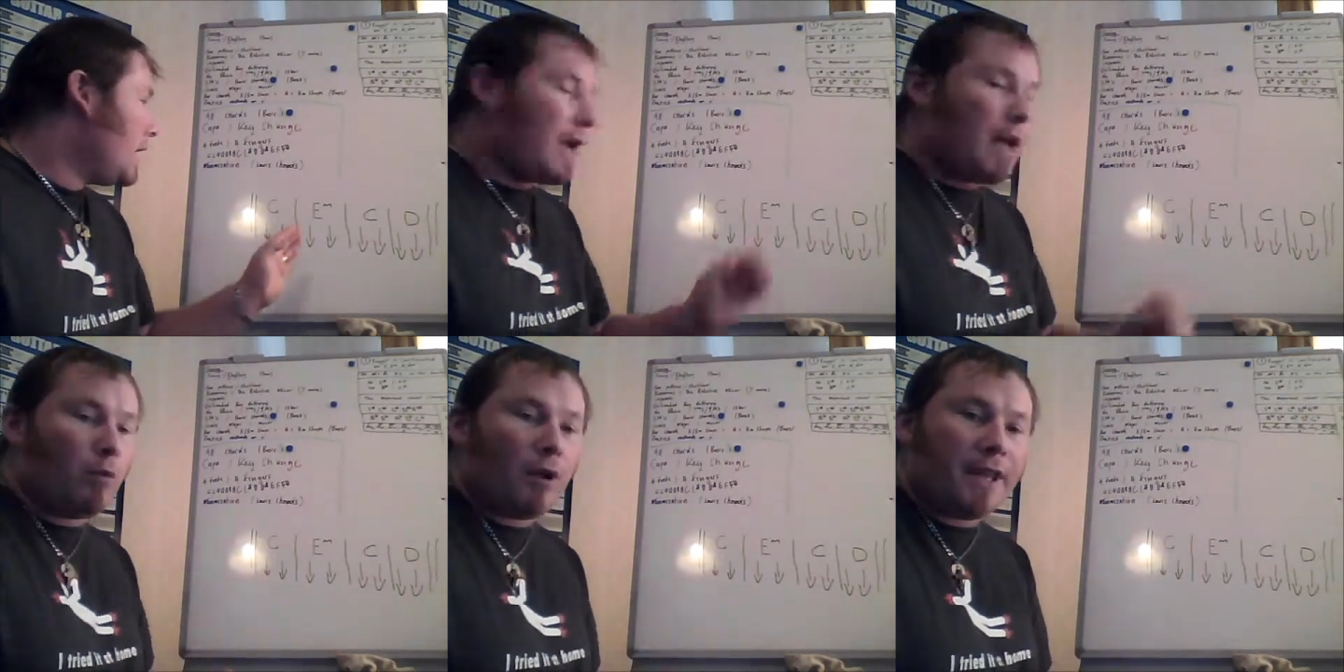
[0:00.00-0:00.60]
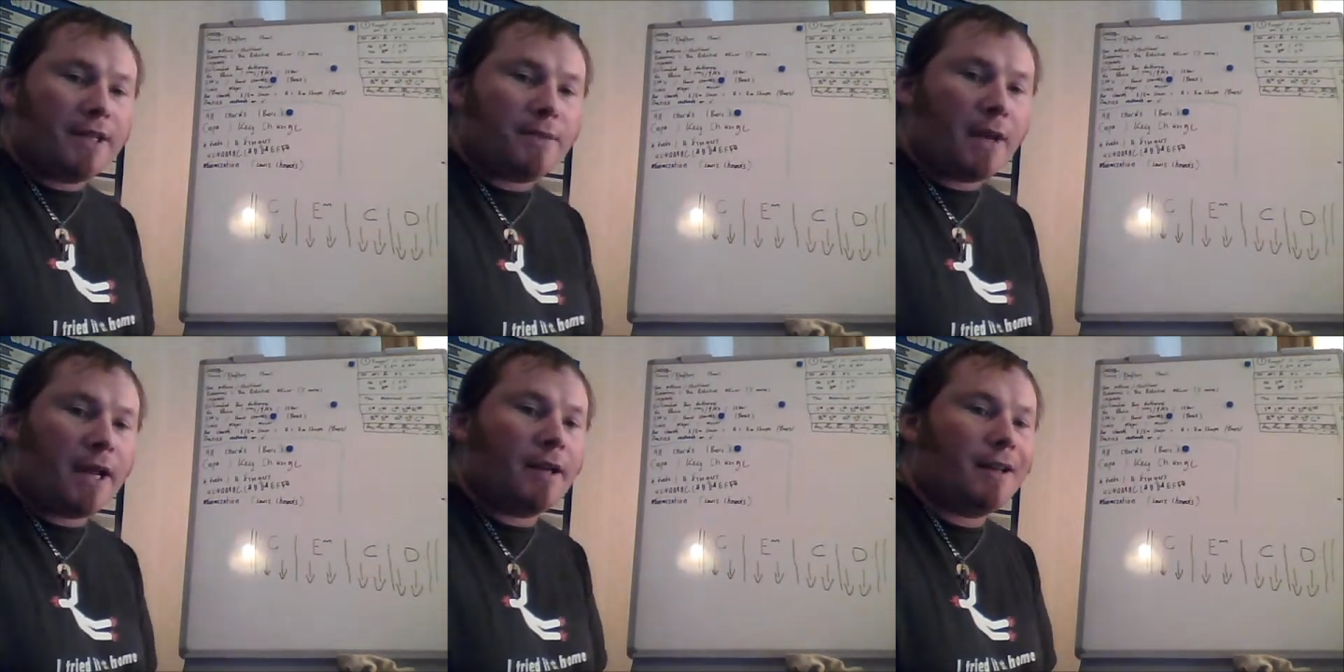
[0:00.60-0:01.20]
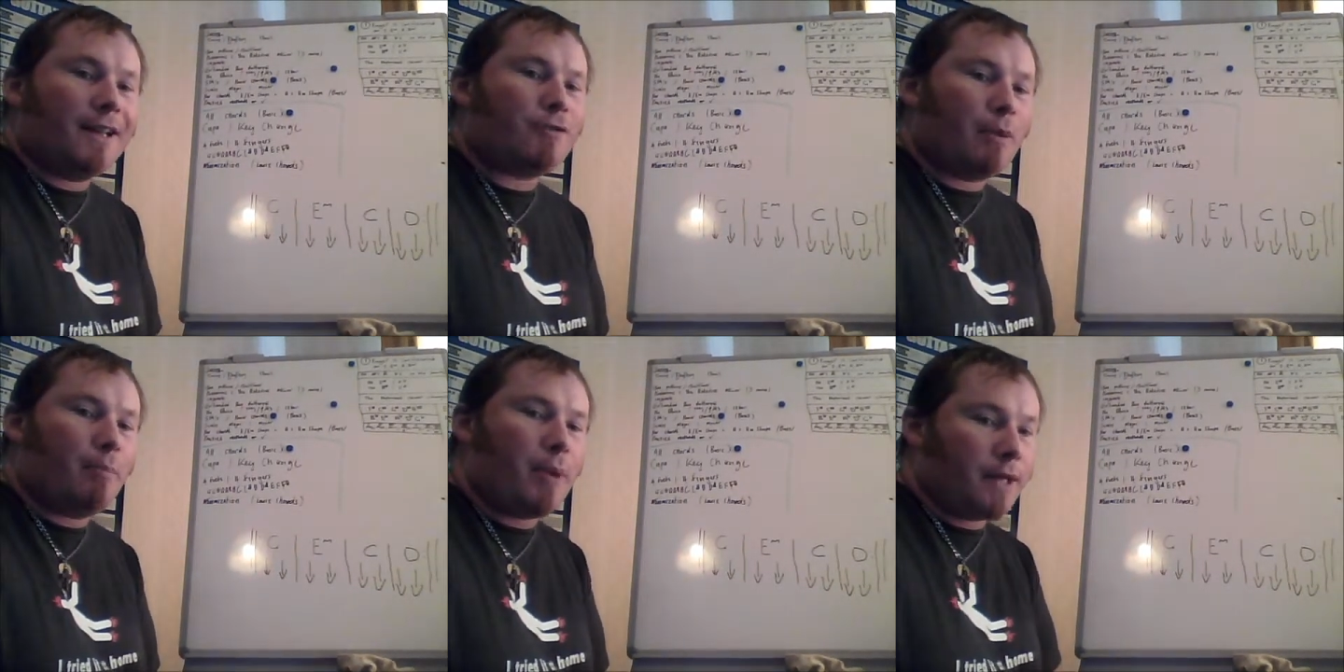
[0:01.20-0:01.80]
And what these mean is
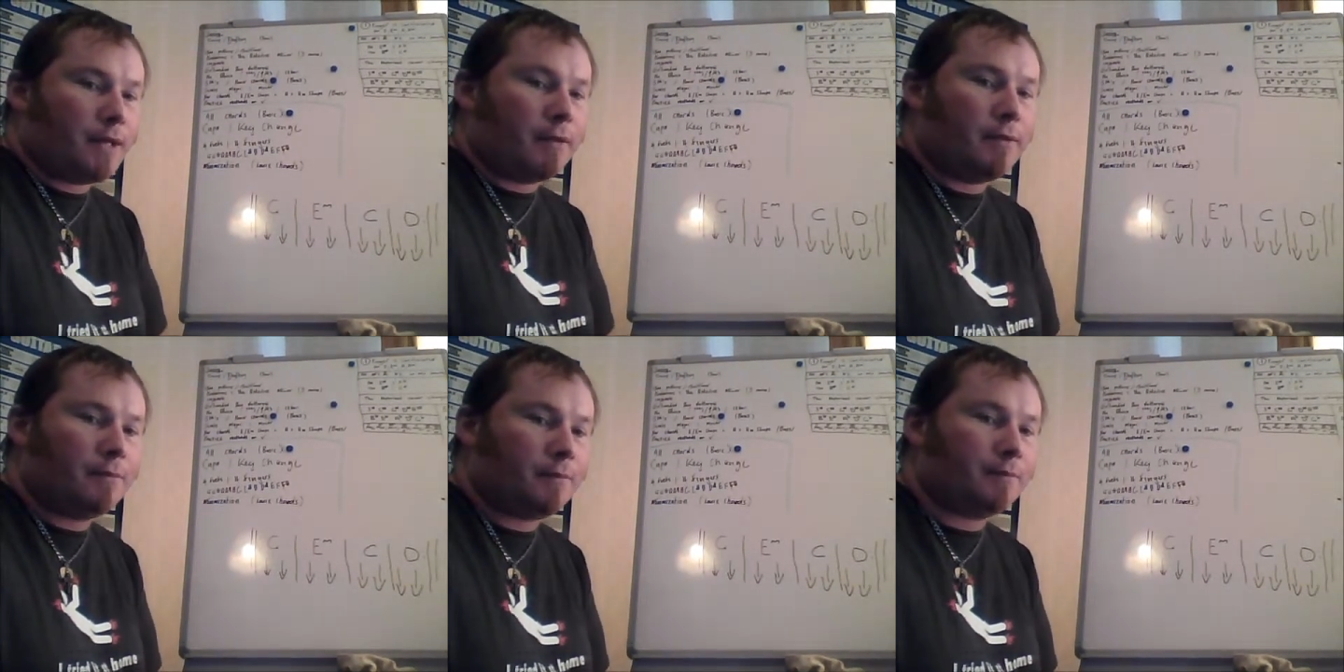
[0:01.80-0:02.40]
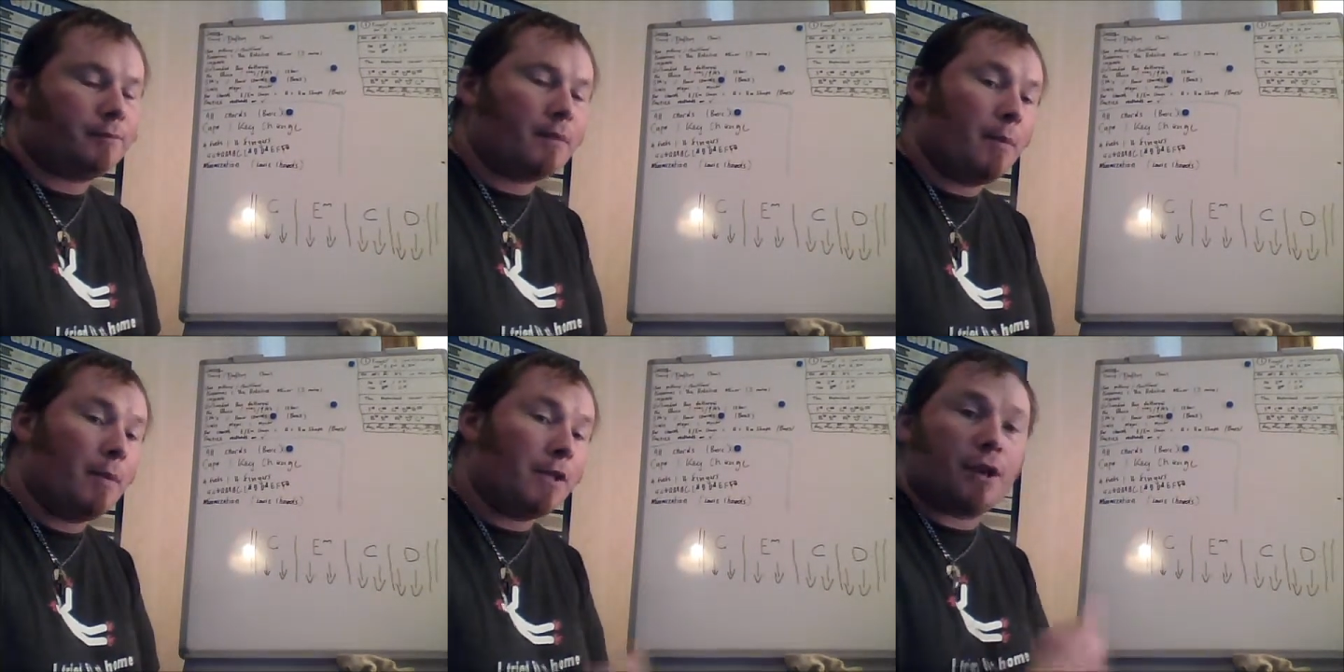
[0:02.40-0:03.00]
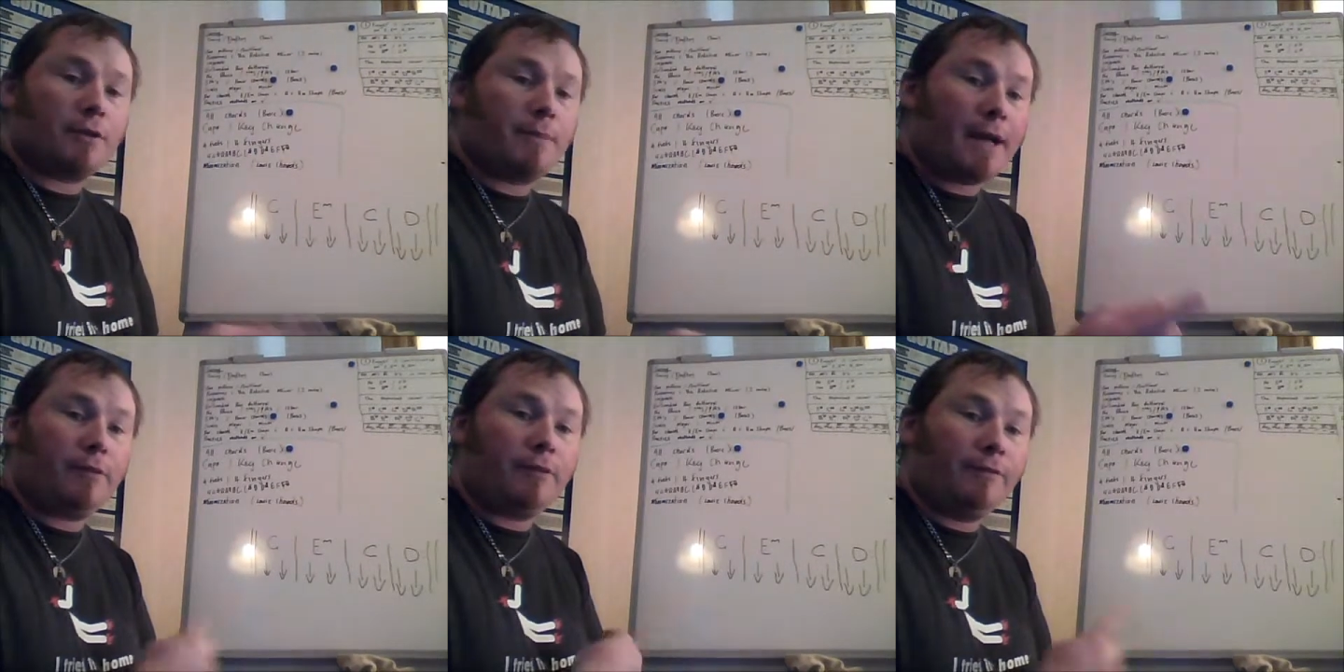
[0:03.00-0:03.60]
repeat. It means it goes
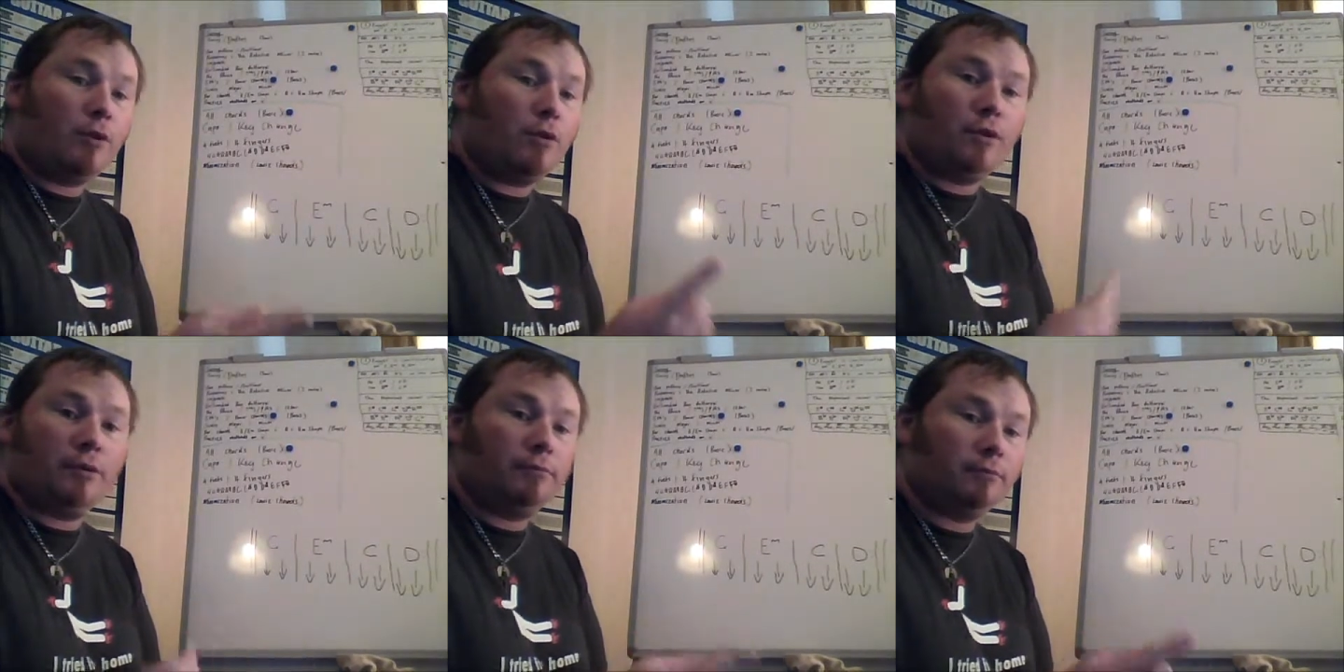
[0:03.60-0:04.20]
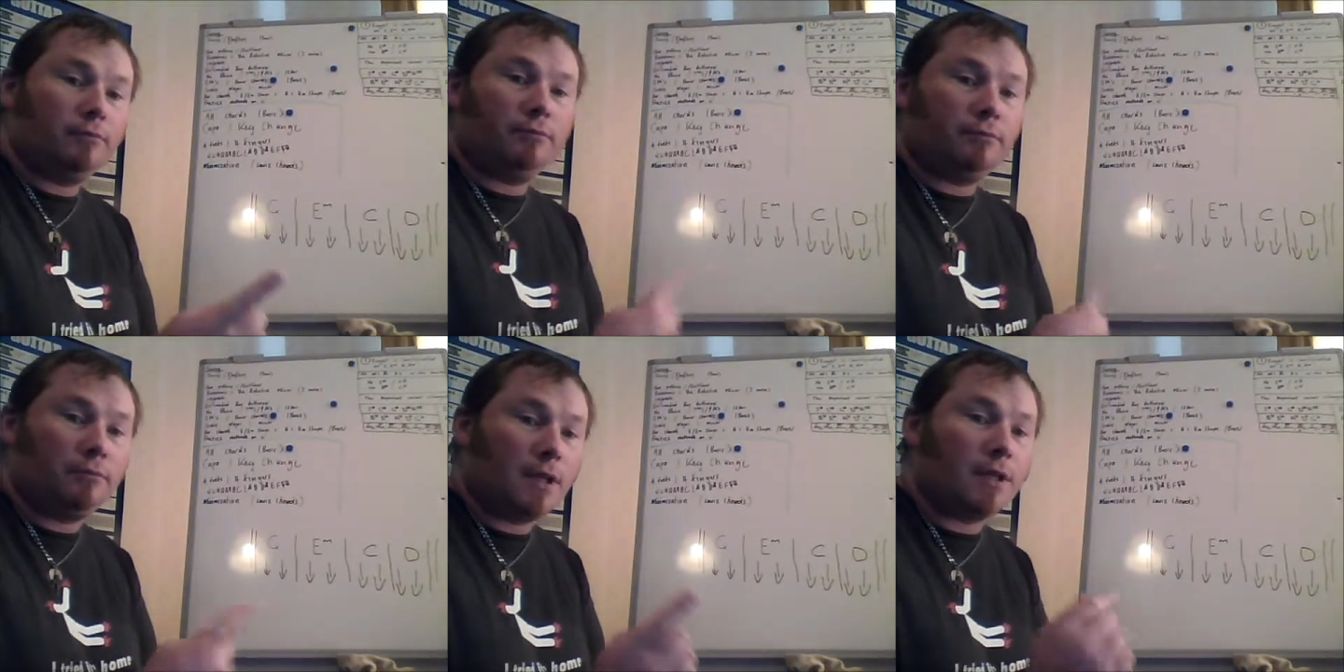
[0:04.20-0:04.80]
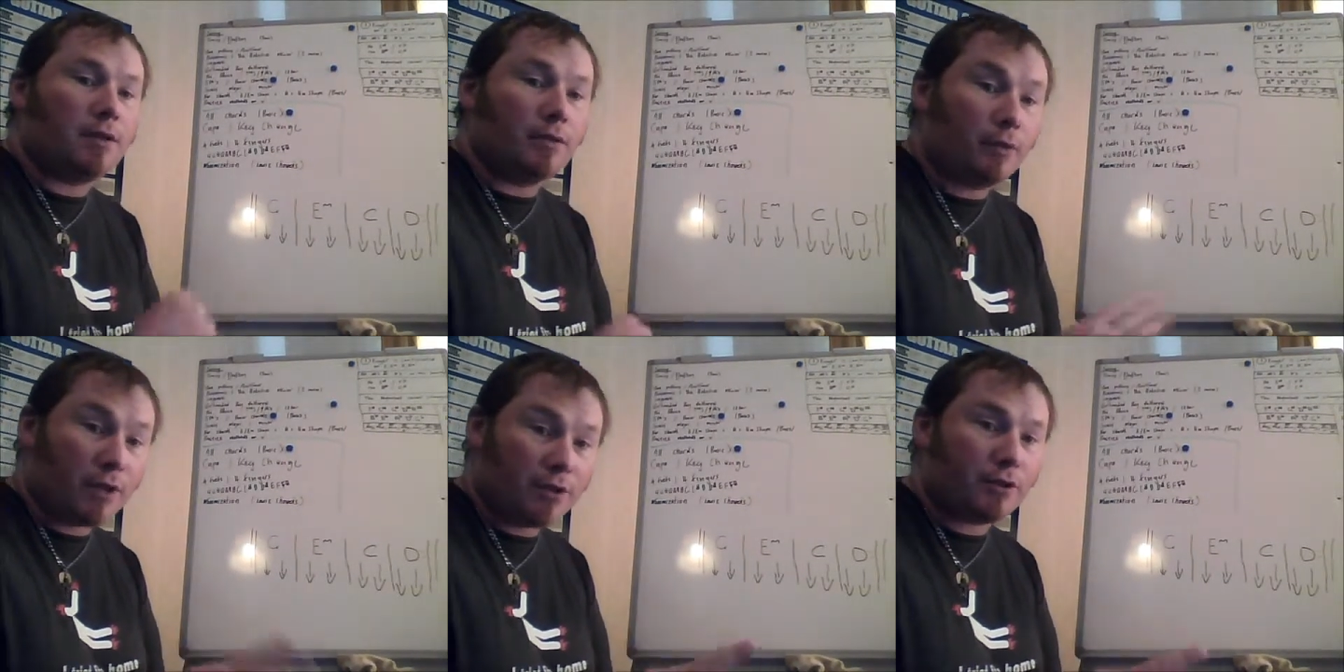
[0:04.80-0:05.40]
backward and forward until you
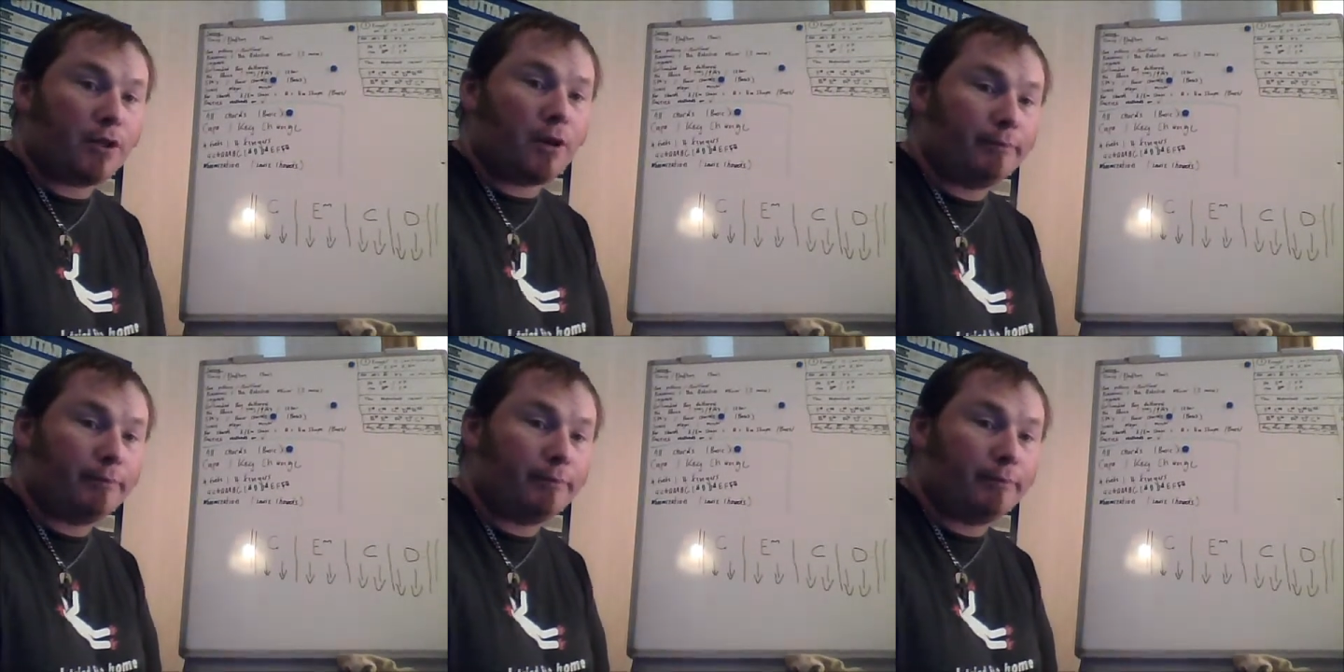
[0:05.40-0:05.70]
wish to stop.